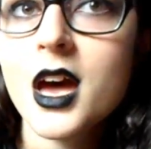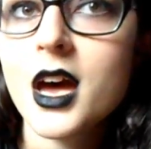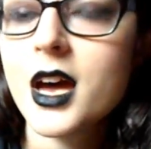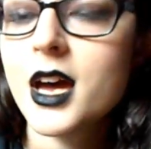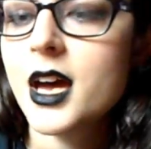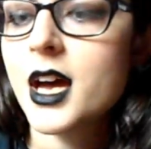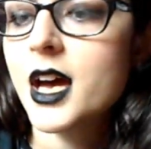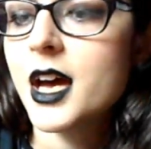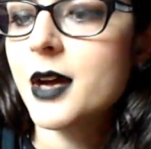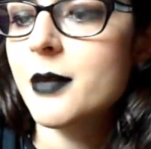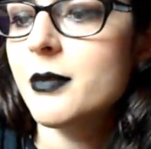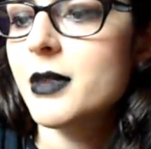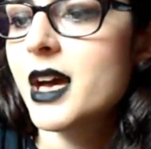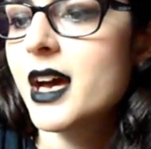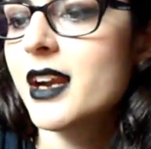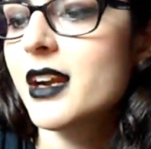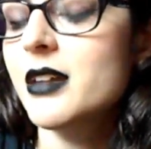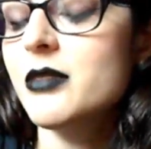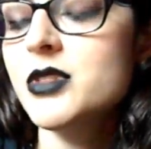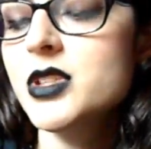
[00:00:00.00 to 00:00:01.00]
um,
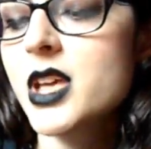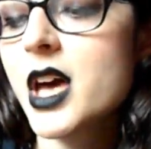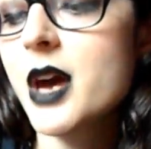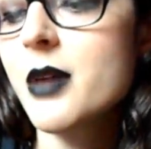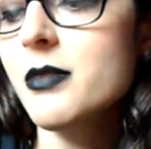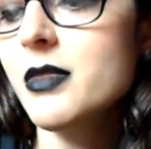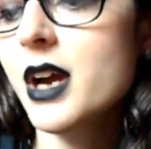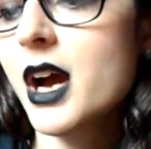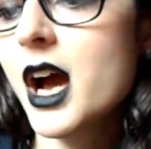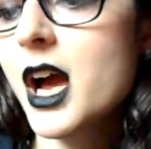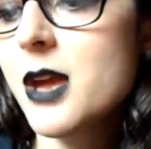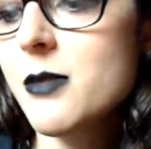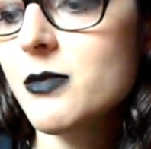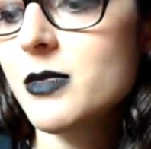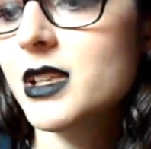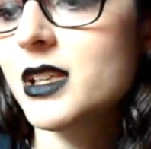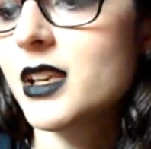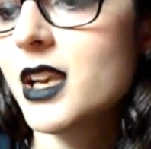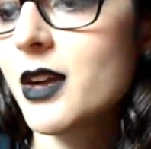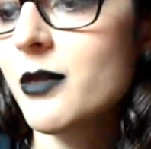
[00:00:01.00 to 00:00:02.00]
and I'm, just, I'm, I'm in